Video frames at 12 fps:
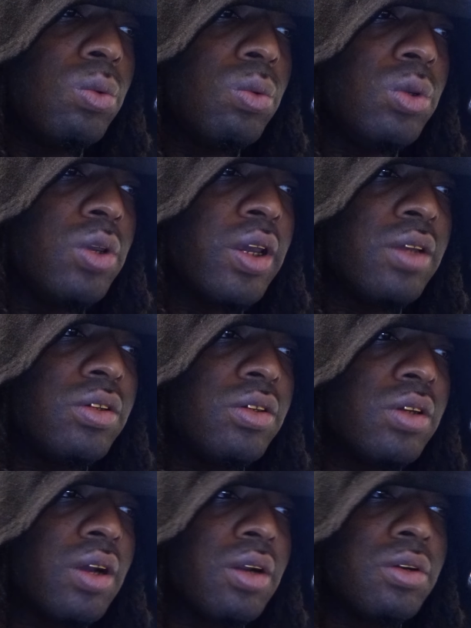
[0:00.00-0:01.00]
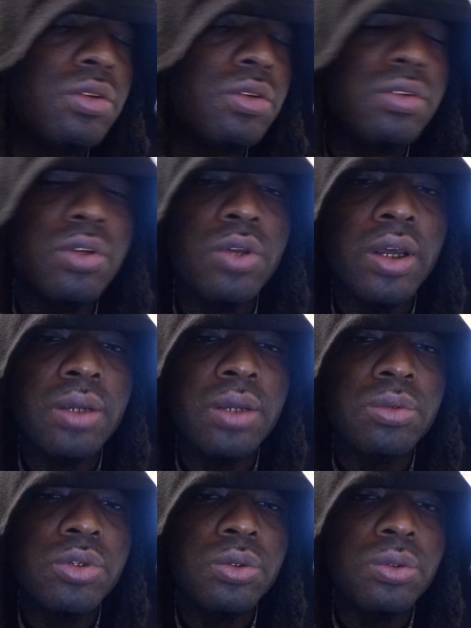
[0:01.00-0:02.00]
when you came to the earth, you
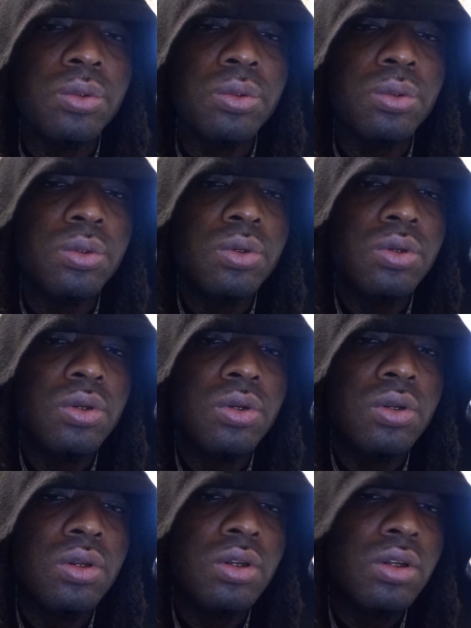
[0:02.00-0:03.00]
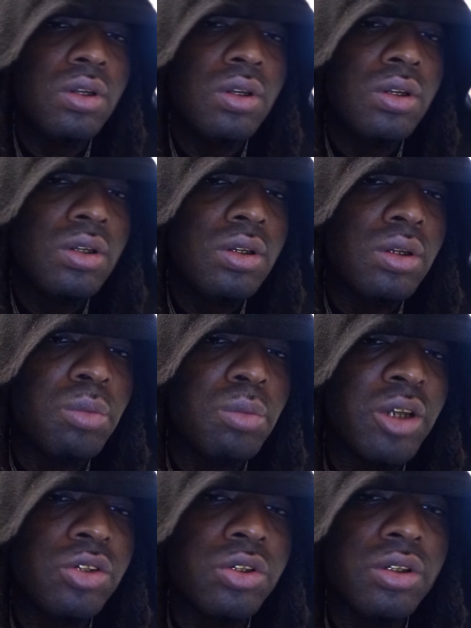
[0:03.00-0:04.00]
came to the
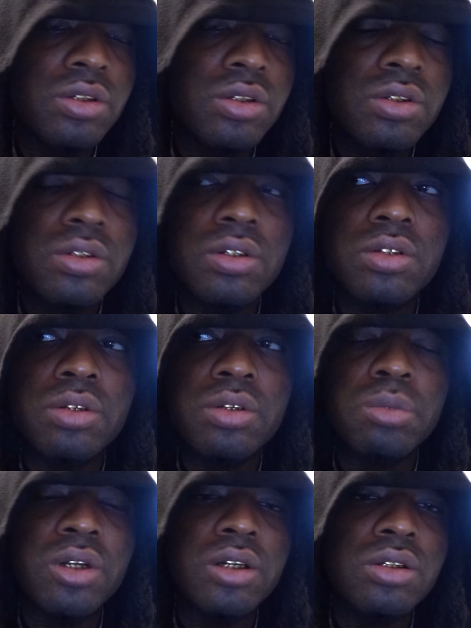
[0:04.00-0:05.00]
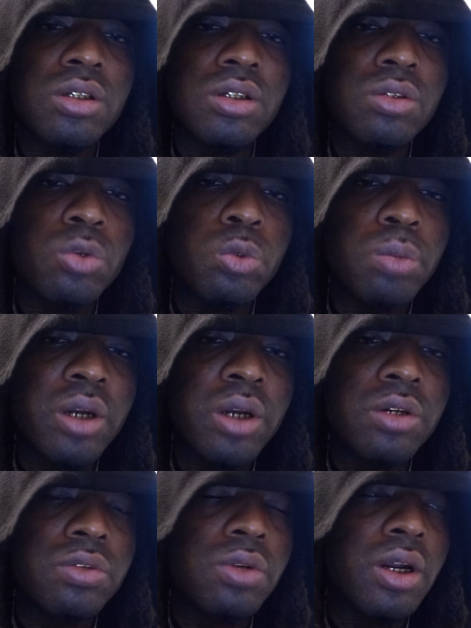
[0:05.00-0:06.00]
matrix, assimilation through
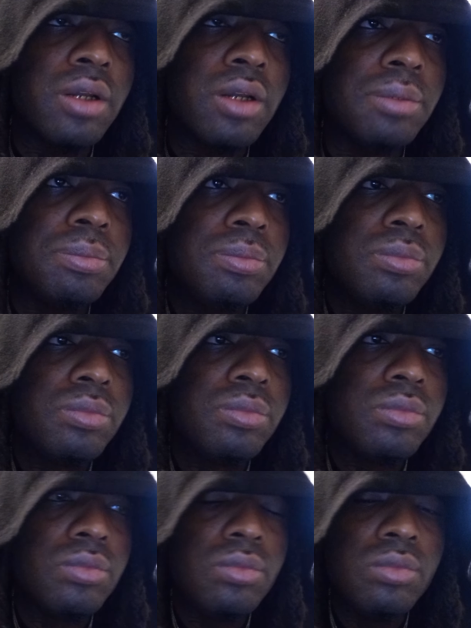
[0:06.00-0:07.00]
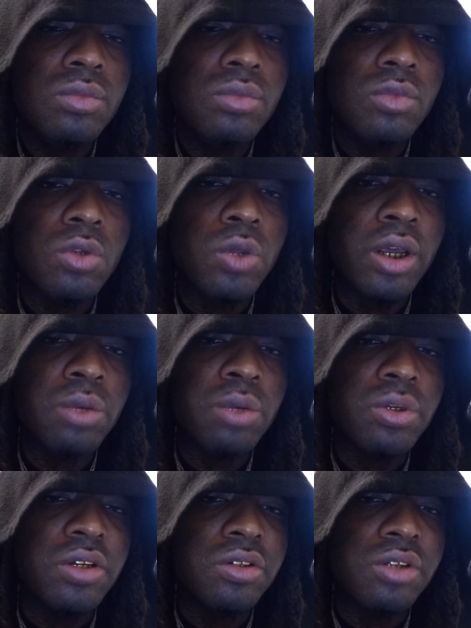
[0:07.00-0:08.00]
birth, right? You came
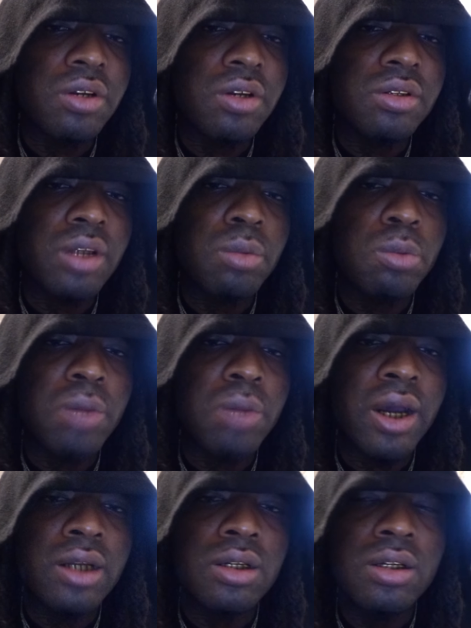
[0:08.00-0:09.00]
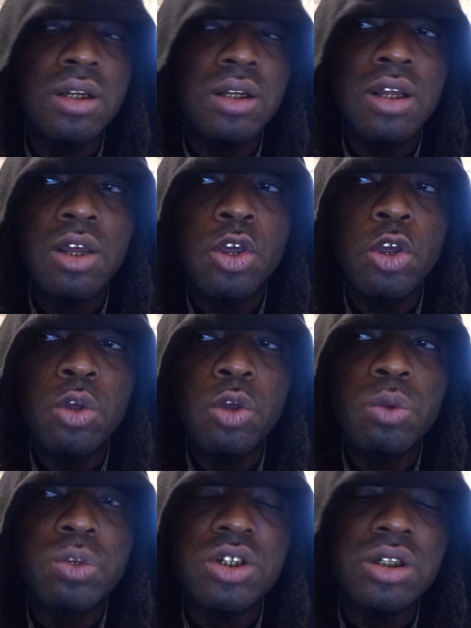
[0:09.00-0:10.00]
within a certain type of body,
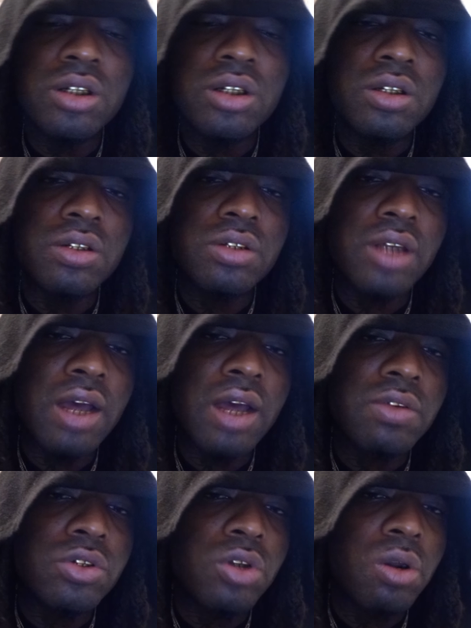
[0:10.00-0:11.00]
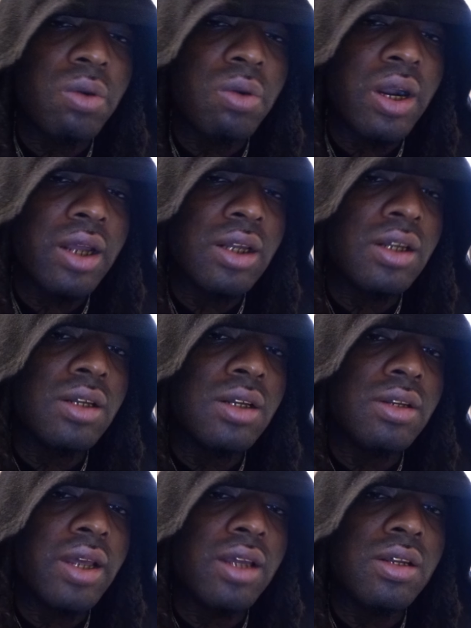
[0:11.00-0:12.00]
which is an avatar, right?
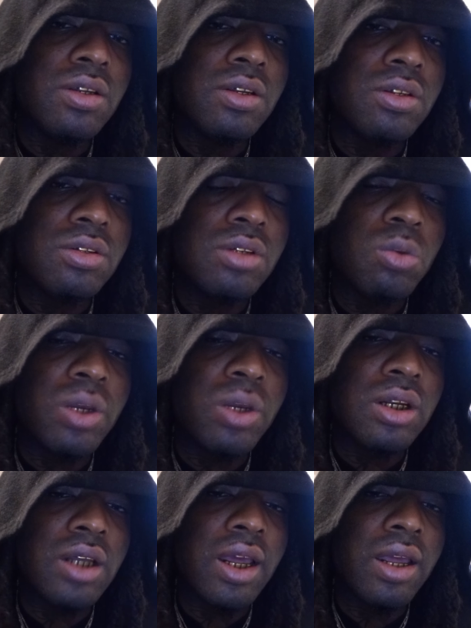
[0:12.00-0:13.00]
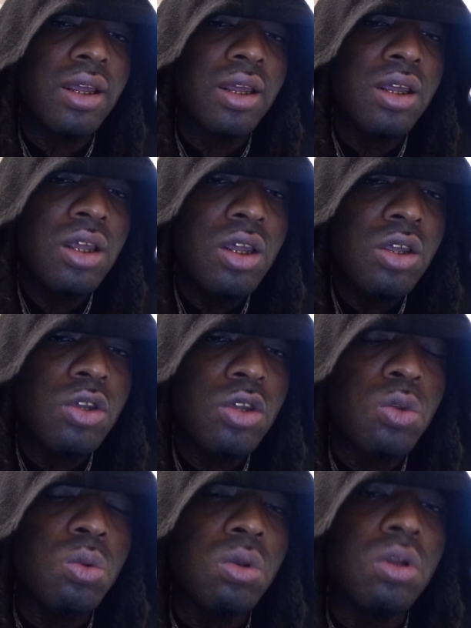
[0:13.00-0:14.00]
And that is the way that
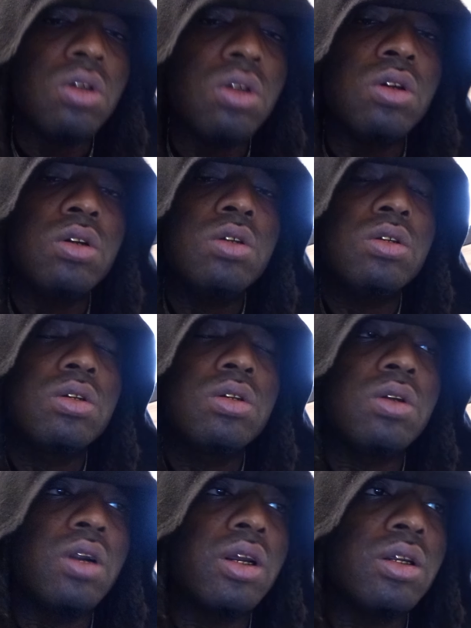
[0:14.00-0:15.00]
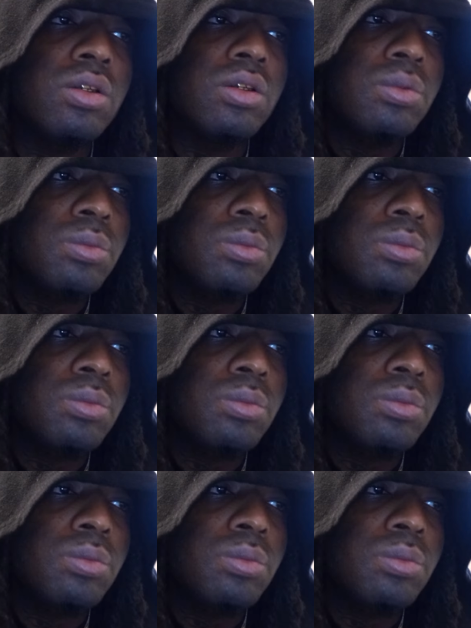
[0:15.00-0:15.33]
you look, right?